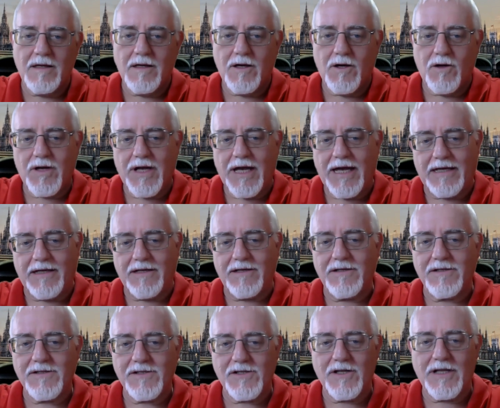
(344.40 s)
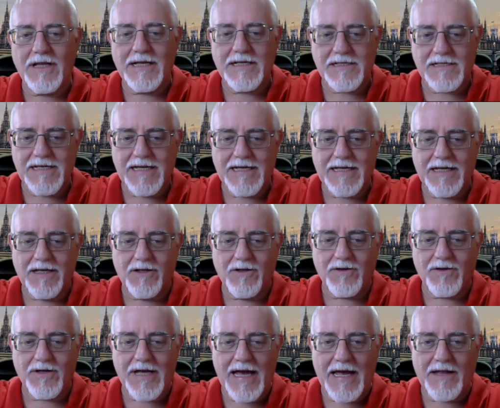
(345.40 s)
Okay, so let's take a
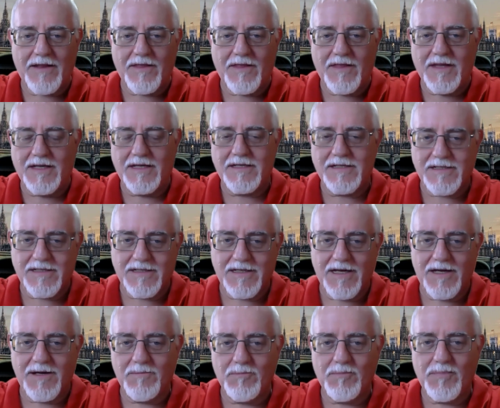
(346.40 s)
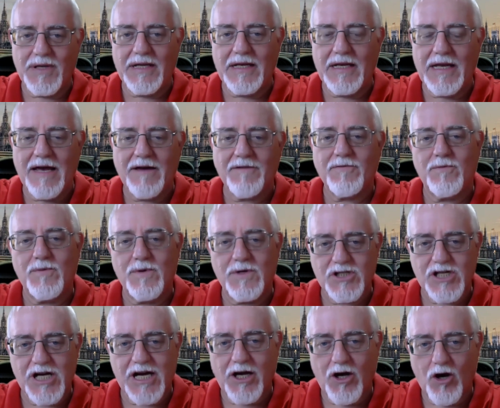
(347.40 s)
look at this PDF,
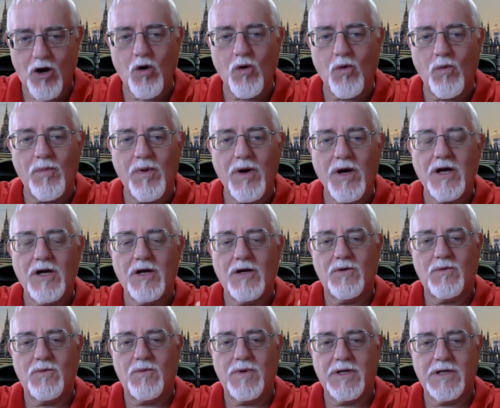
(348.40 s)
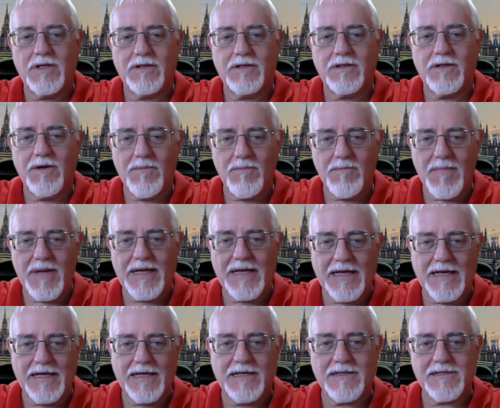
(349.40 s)
which I hope will
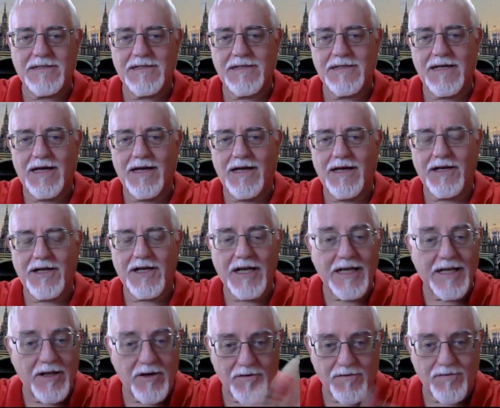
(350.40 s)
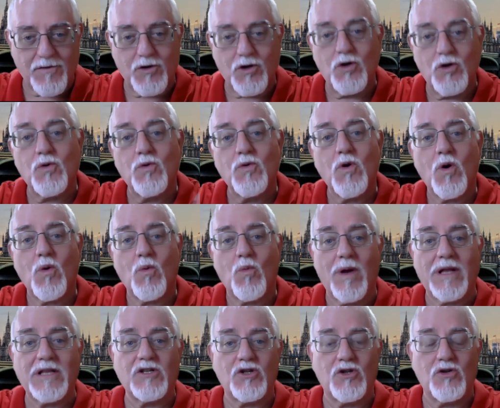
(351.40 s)
make it clearer for you
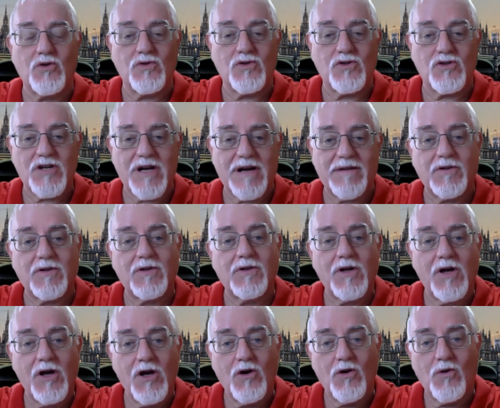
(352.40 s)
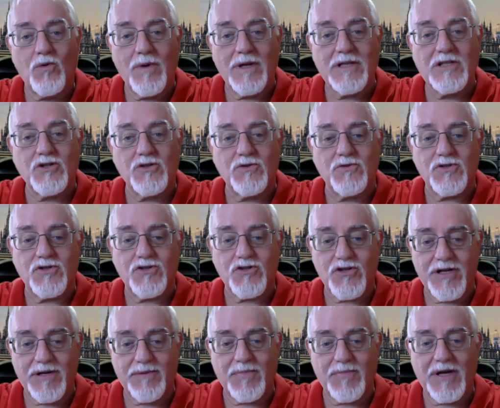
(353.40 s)
when to use travel, when to use
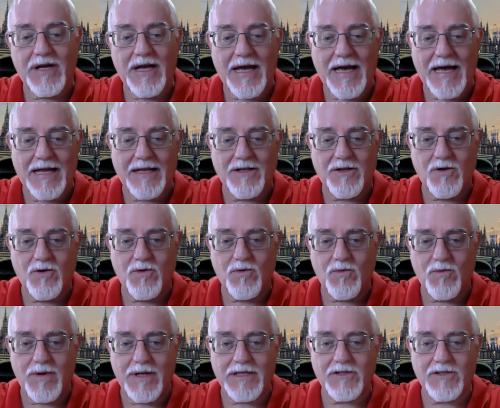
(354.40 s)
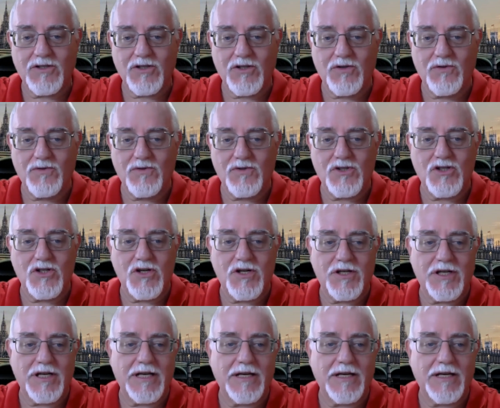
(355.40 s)
trip, and when to use journey.